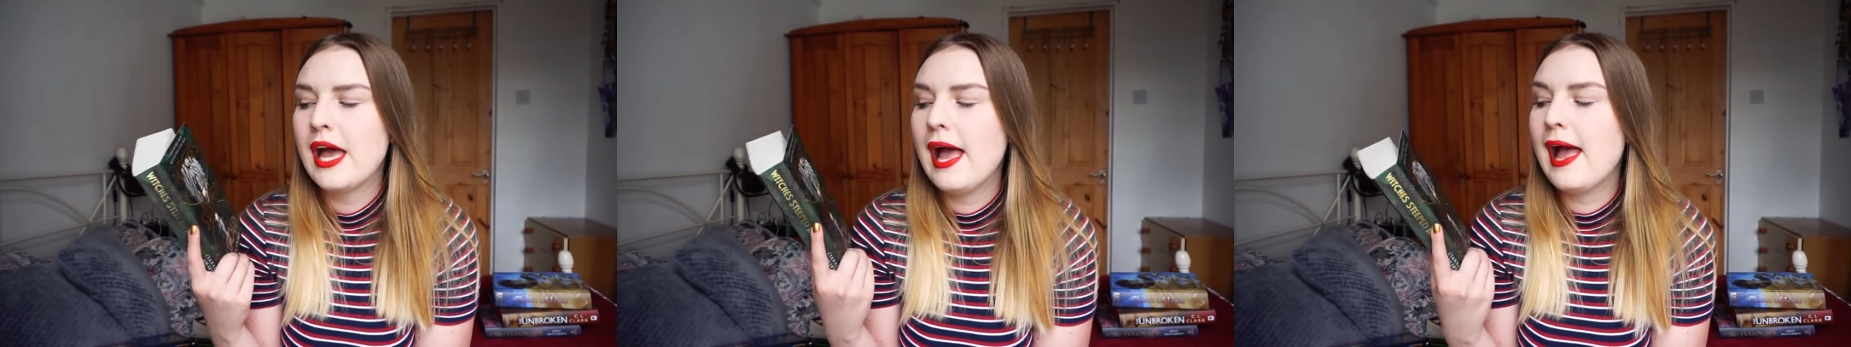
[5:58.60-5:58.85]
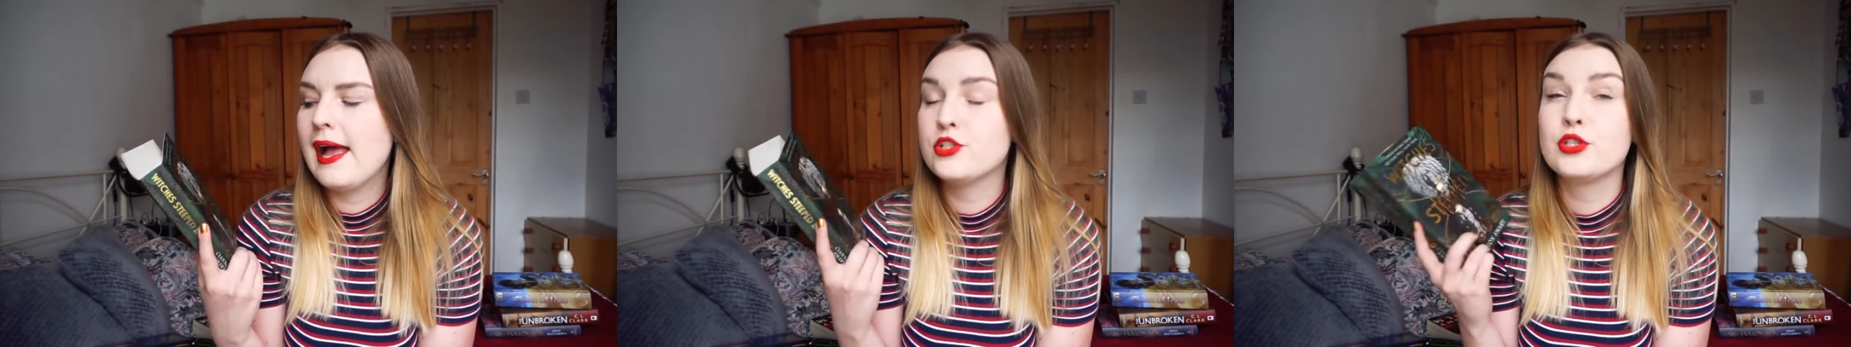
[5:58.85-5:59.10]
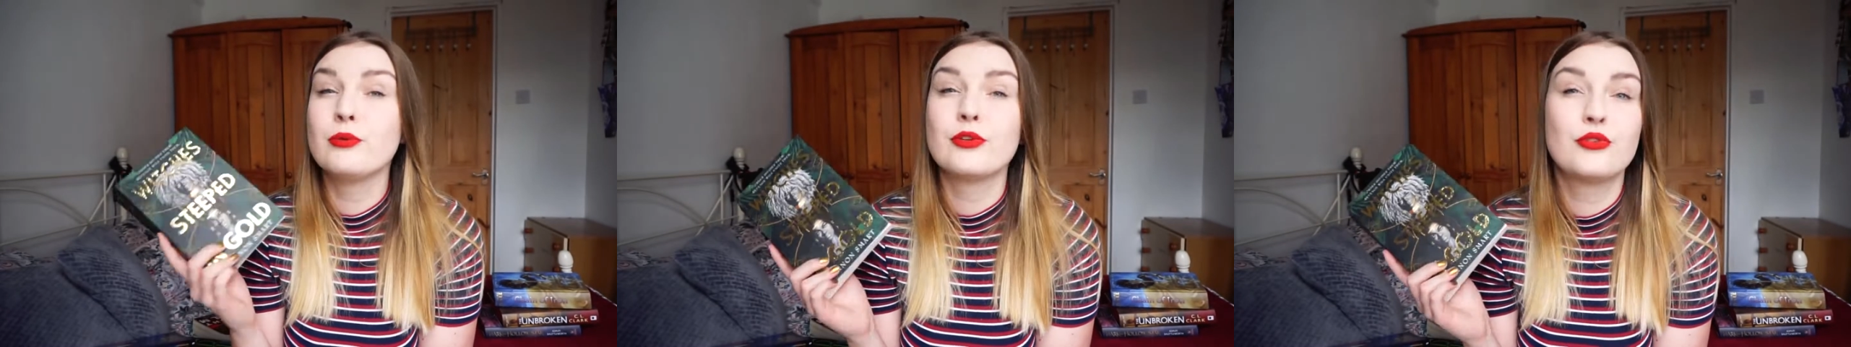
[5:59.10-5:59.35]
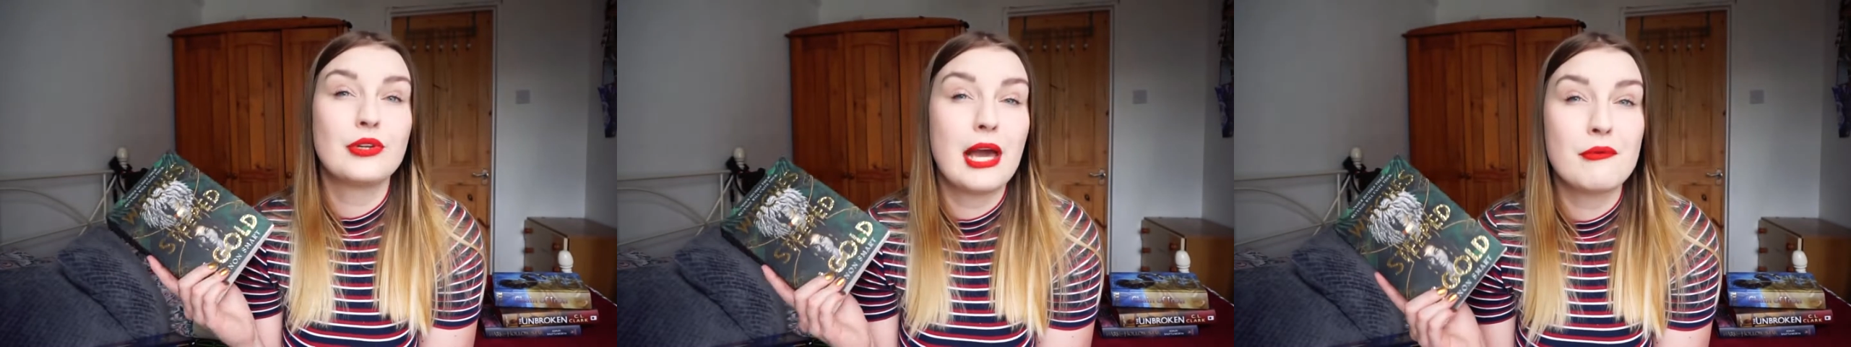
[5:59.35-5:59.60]
and she wants
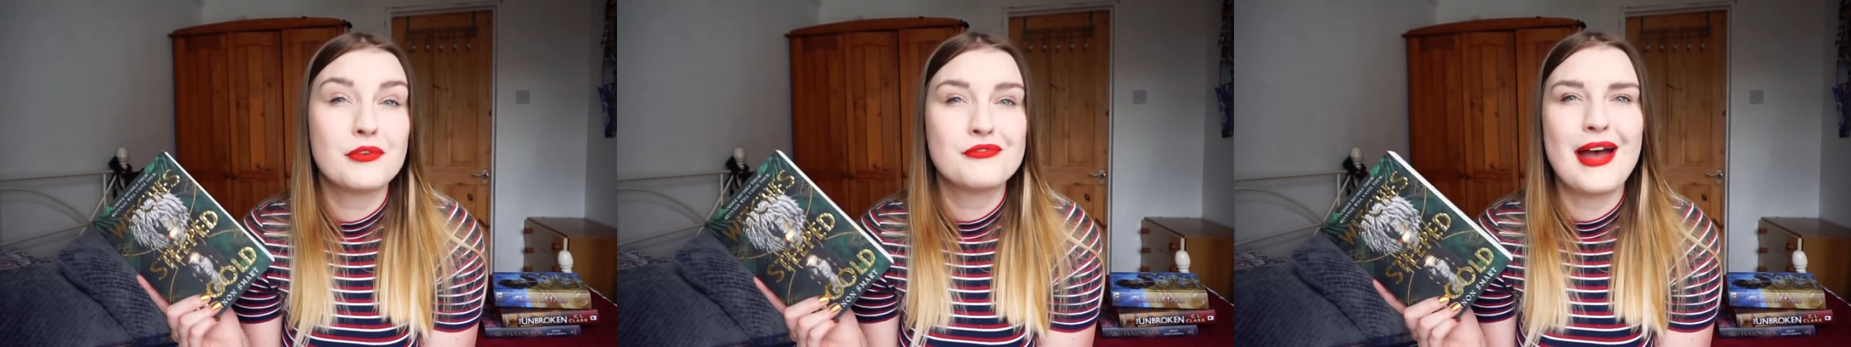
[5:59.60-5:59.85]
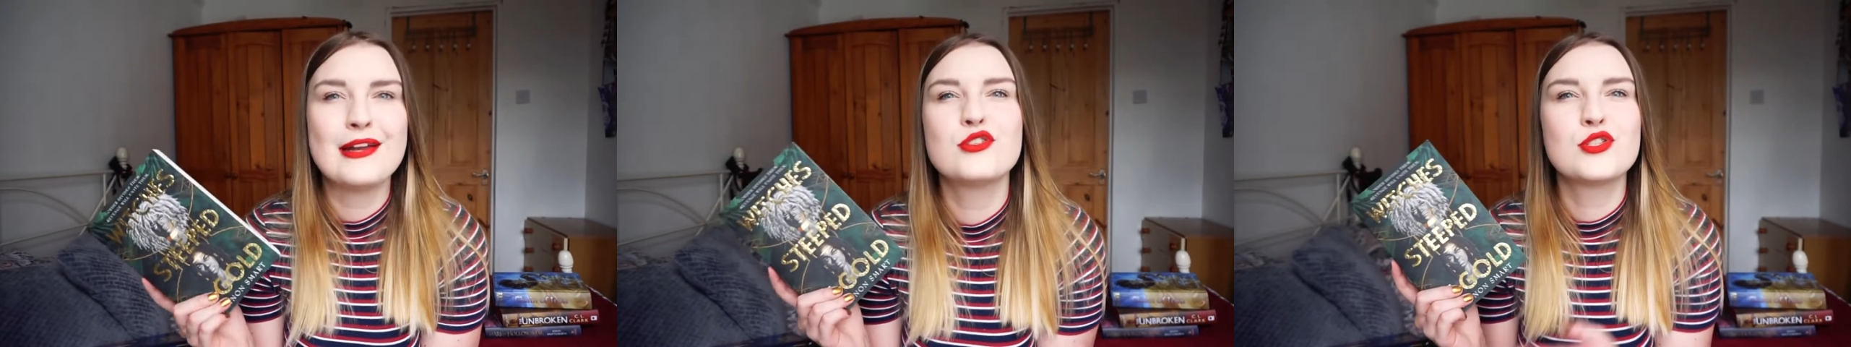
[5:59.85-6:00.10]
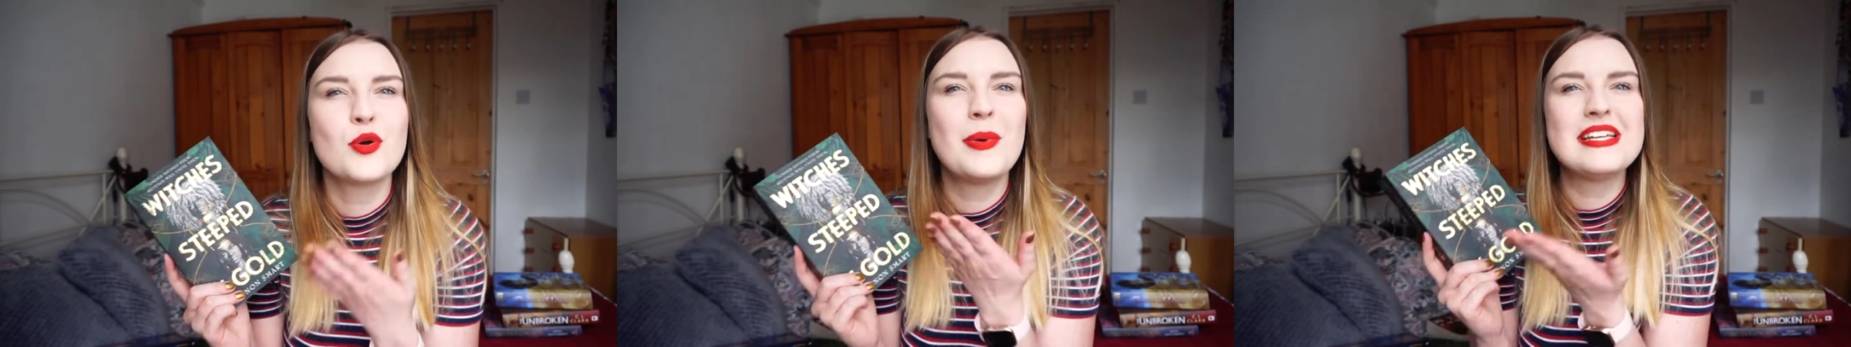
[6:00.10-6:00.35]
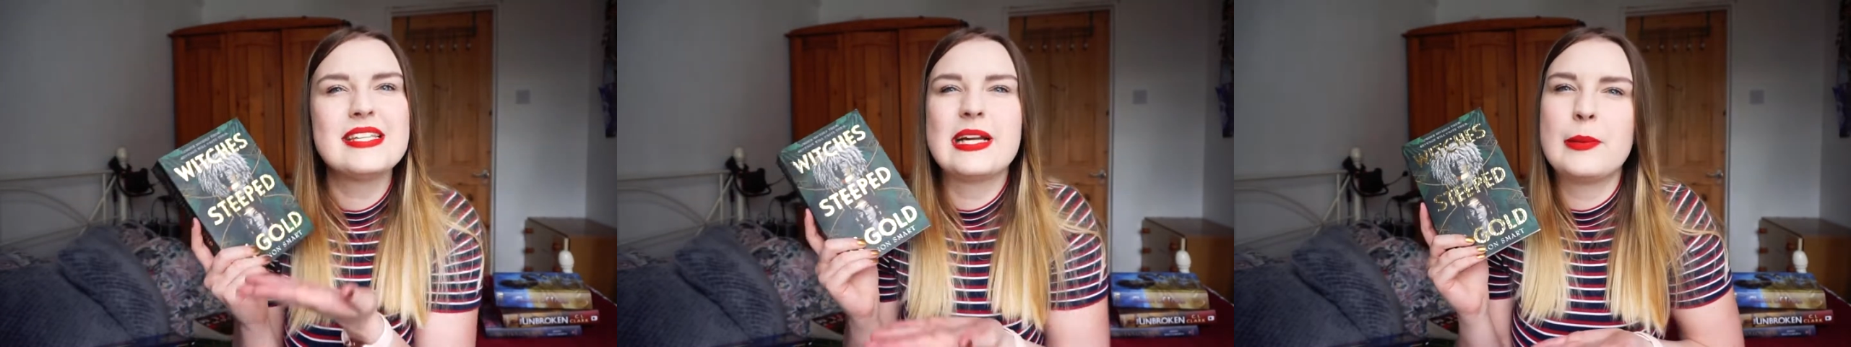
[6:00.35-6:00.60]
to get revenge. So
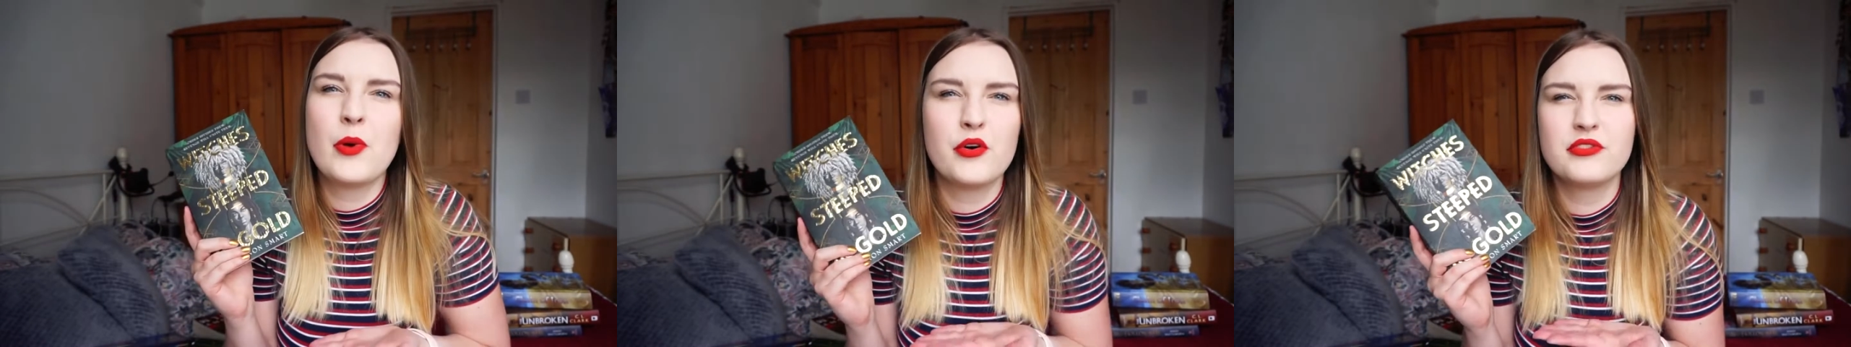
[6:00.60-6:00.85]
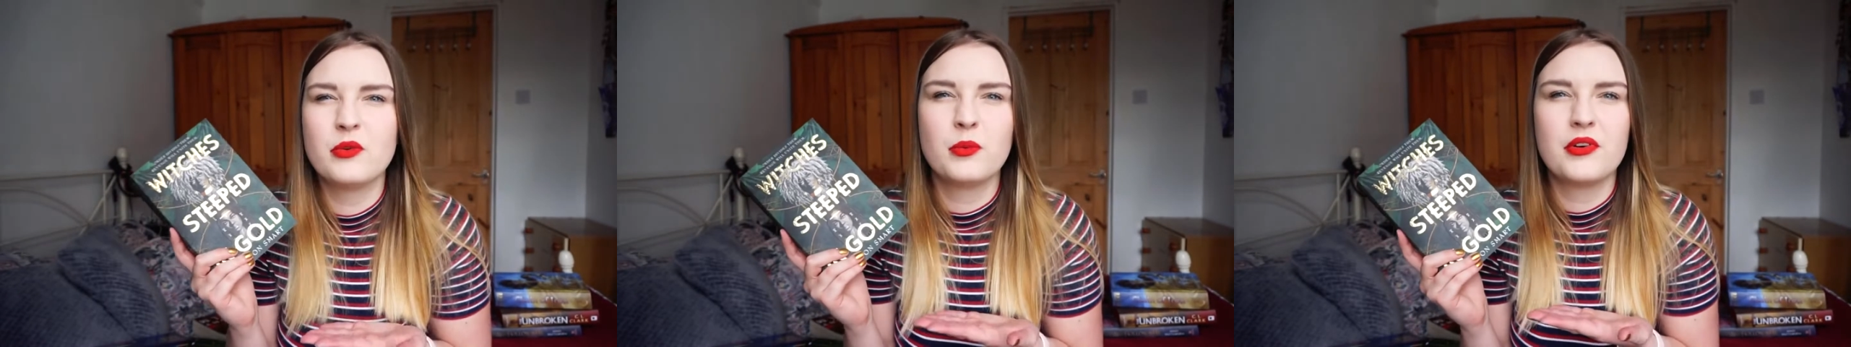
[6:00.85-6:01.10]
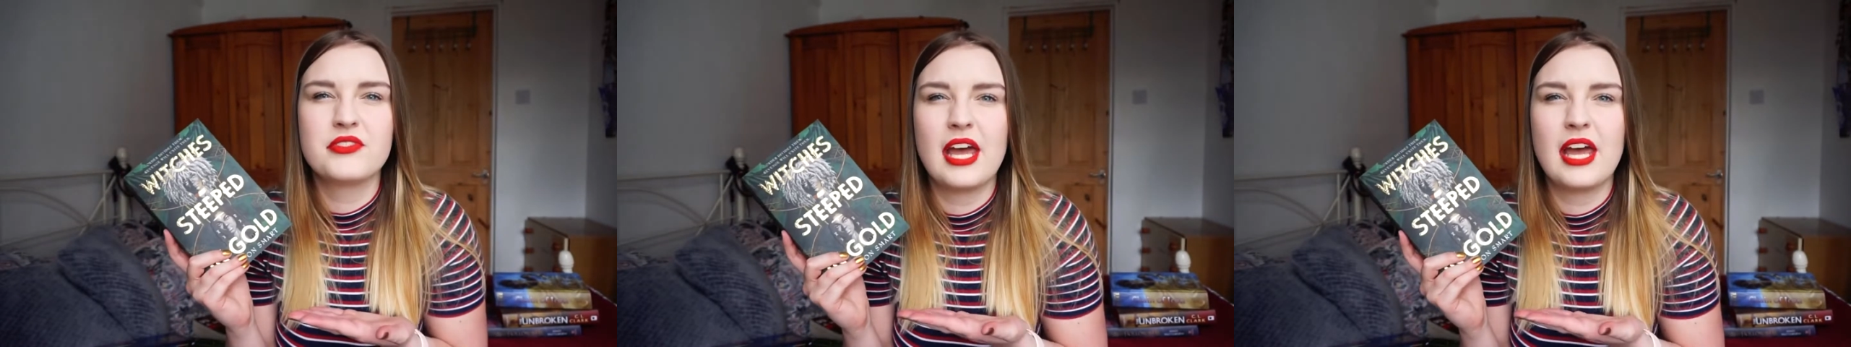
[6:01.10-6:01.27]
basically both of